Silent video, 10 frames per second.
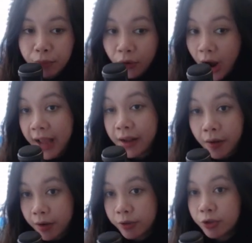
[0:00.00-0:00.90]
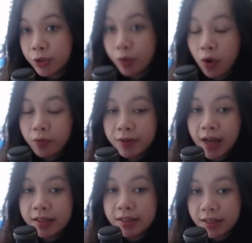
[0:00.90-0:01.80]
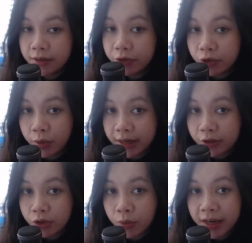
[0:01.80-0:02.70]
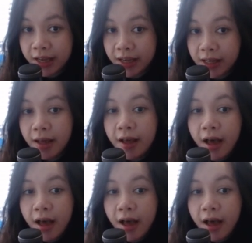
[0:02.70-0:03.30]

prior to COVID-19 2020,